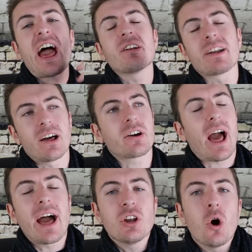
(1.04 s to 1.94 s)
Alright, okay,
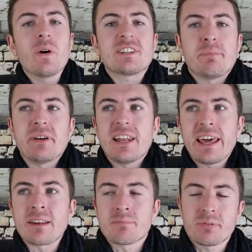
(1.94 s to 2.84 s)
I know it's a bit
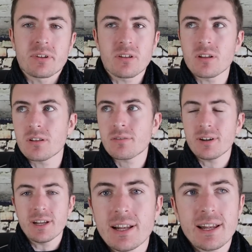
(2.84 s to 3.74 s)
late, but
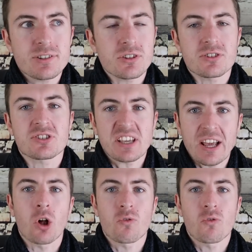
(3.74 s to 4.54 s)
let's just see,